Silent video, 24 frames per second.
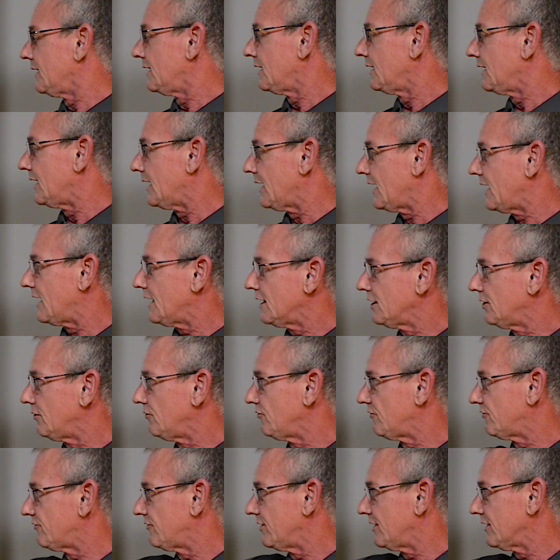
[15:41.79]
Now, how do you
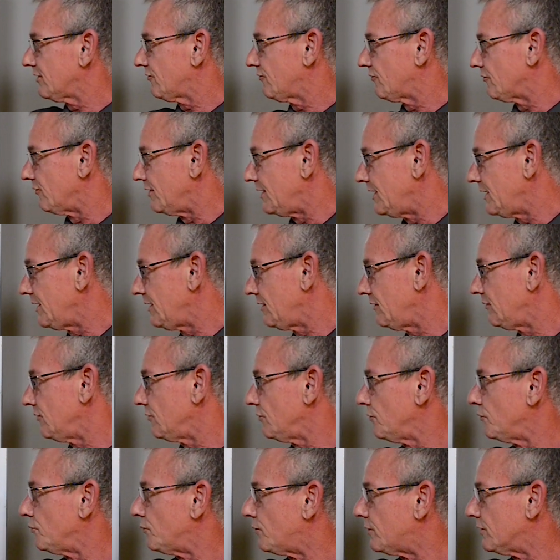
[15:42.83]
set your
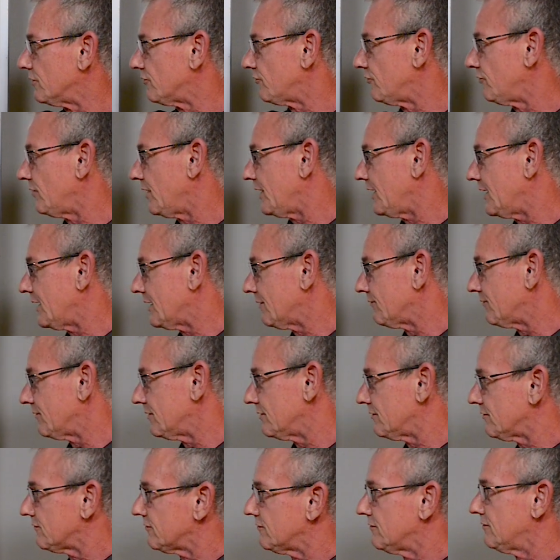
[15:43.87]
EQ once you have
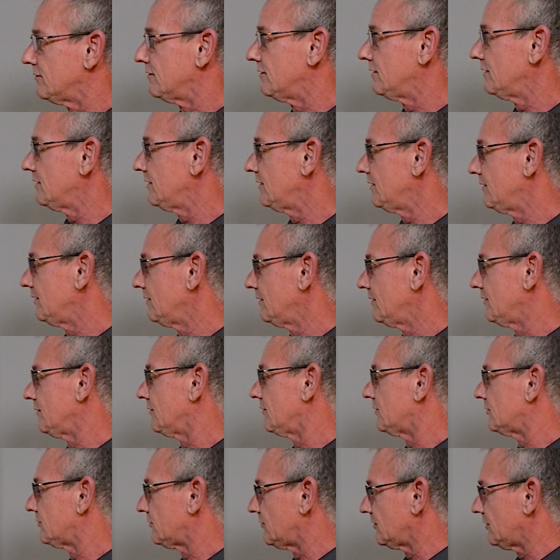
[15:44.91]
this
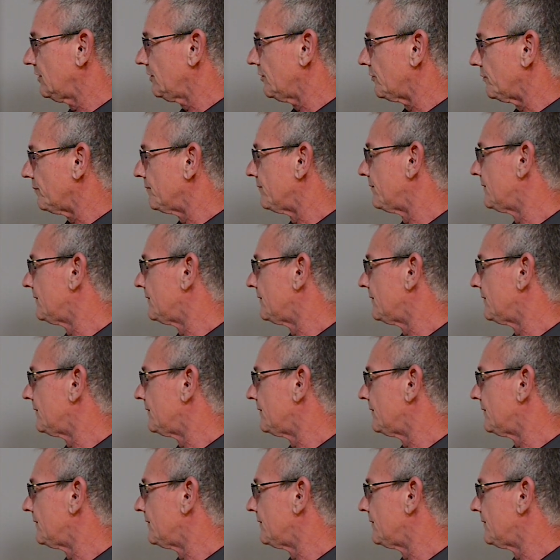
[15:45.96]
to go?